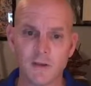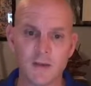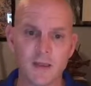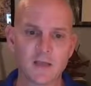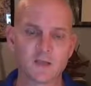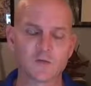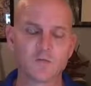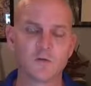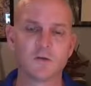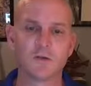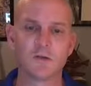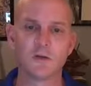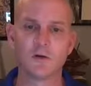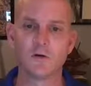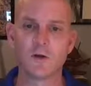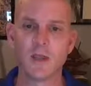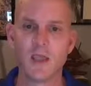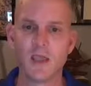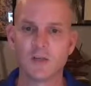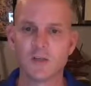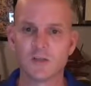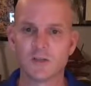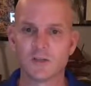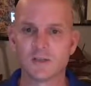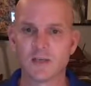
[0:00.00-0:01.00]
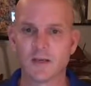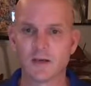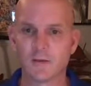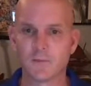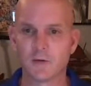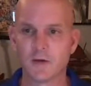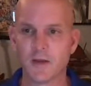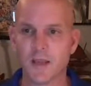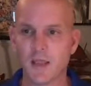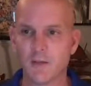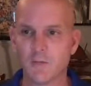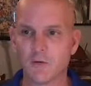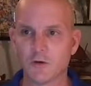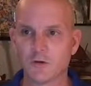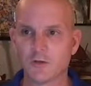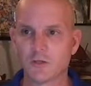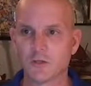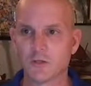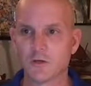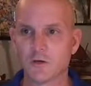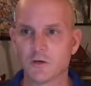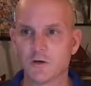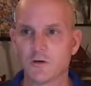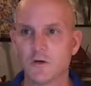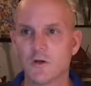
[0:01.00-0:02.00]
And that's what donations help enable.
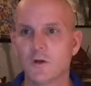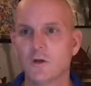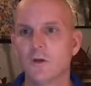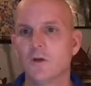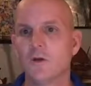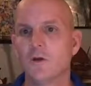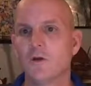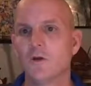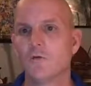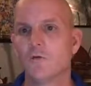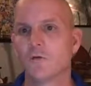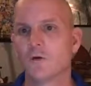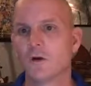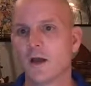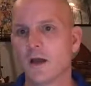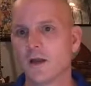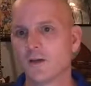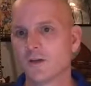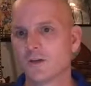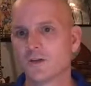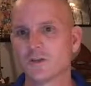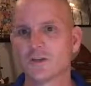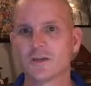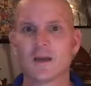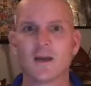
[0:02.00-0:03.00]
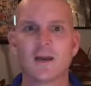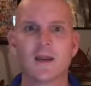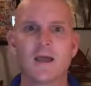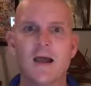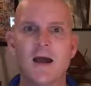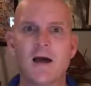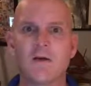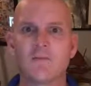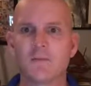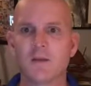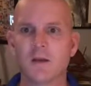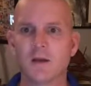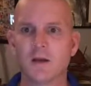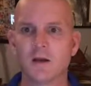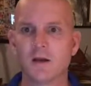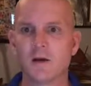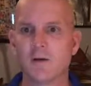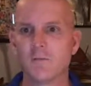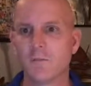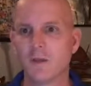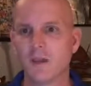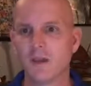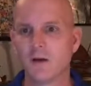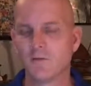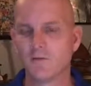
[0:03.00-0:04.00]
So we're not just kind of out
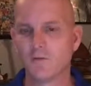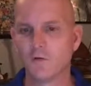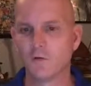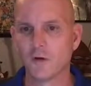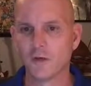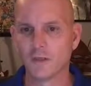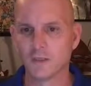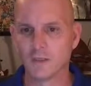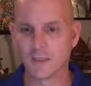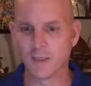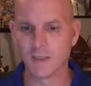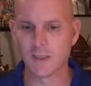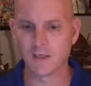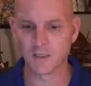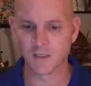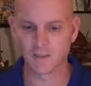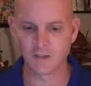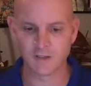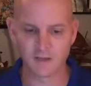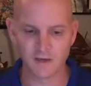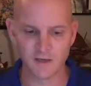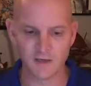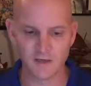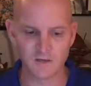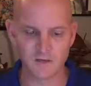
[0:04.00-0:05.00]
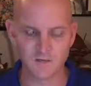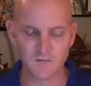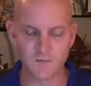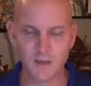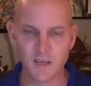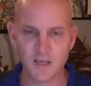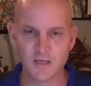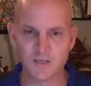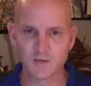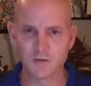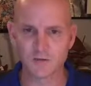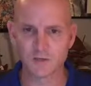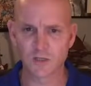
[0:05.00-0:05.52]
there being a voice in the legislative space.